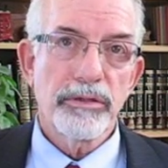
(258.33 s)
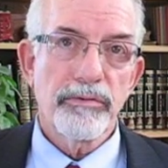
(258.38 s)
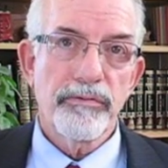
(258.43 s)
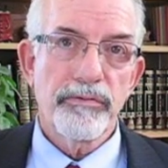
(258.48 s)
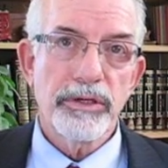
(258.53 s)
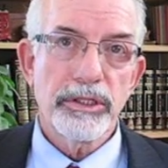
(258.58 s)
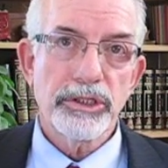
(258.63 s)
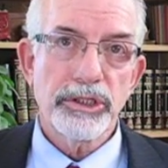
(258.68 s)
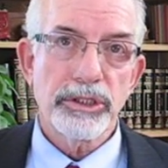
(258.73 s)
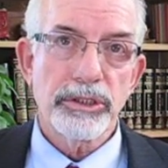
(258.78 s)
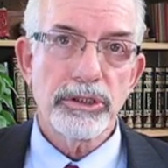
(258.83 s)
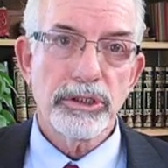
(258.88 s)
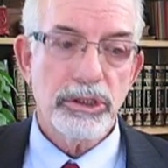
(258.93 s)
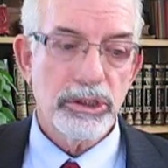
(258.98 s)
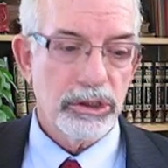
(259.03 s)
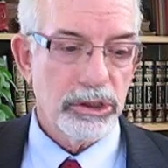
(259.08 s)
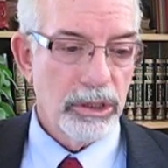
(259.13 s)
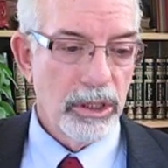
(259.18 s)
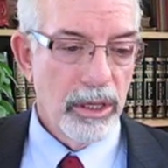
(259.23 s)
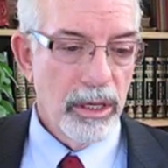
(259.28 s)

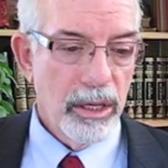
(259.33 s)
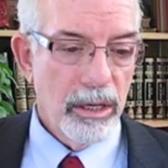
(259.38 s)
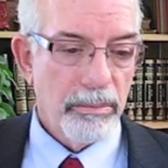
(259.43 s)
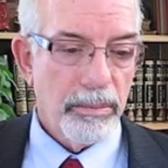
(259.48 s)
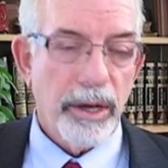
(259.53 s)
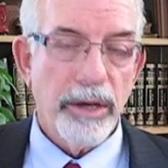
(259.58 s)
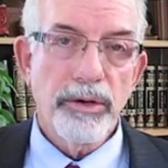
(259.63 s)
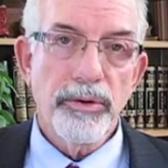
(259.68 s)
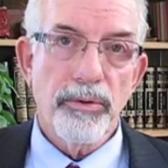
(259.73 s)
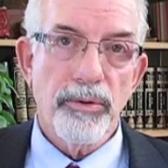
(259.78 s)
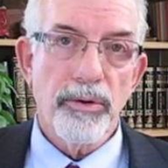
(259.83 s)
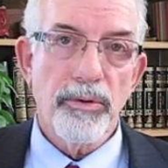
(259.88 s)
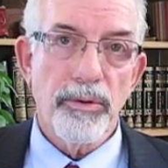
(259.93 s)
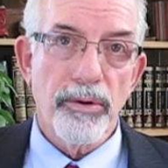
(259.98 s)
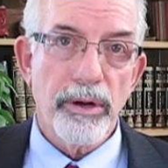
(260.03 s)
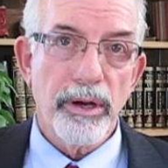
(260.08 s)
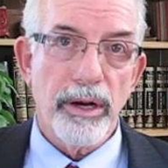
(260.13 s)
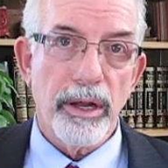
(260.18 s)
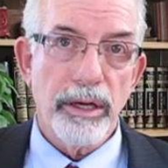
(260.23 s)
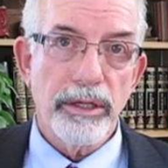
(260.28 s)
visits by your
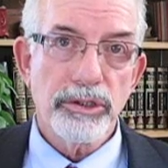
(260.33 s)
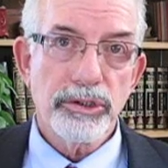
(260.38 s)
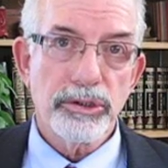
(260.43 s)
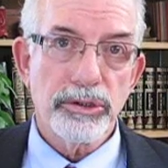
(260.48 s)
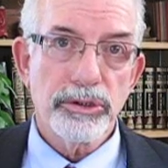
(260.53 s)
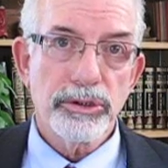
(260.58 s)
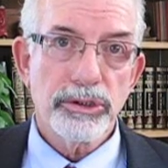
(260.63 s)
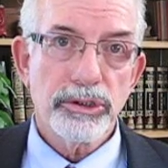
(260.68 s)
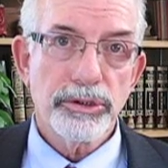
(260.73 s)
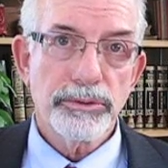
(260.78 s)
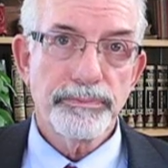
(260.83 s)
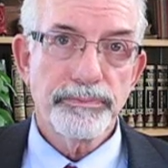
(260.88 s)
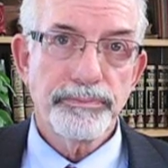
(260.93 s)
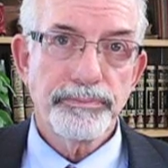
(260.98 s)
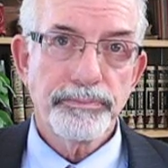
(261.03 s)
organizers.